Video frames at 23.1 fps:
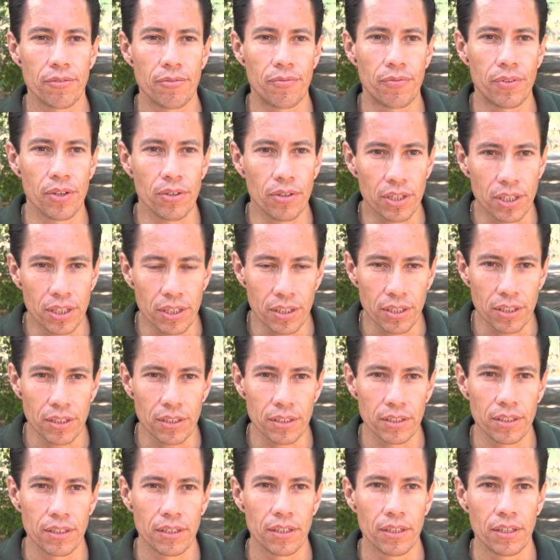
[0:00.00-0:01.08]
feel good,
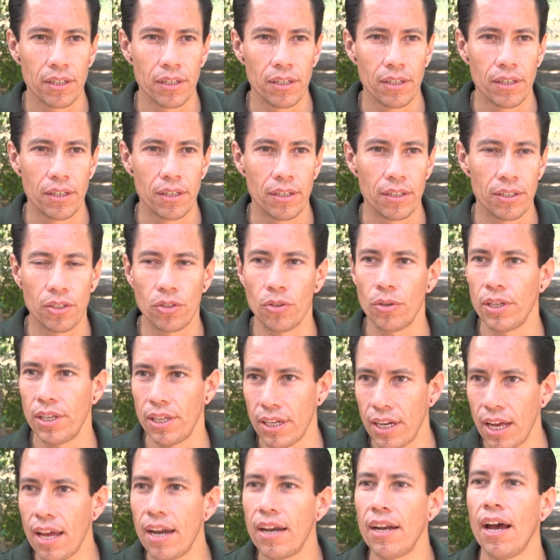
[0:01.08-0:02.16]
in
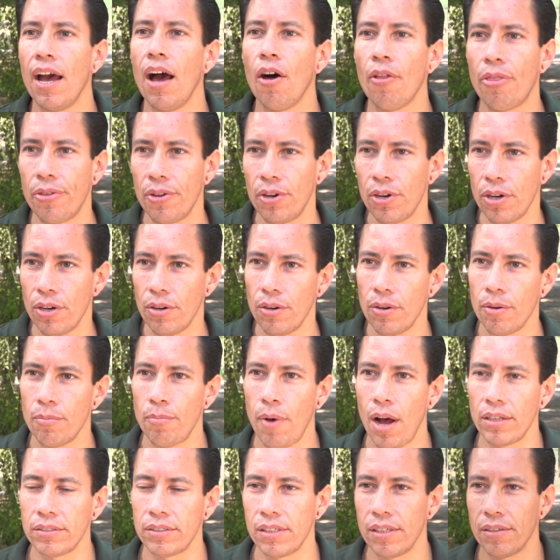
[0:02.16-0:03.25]
a healthier,
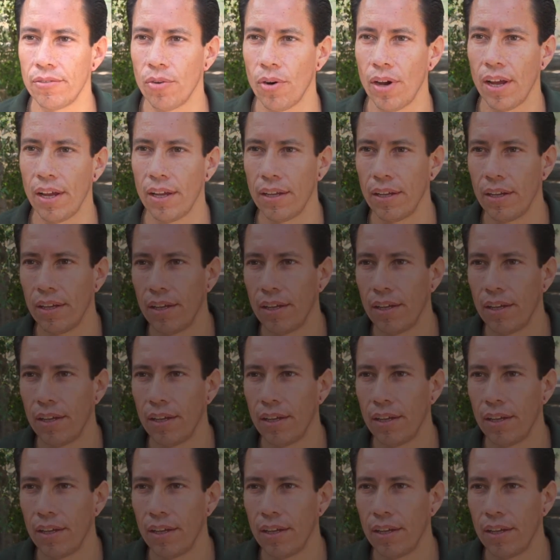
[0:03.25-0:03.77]
positive way.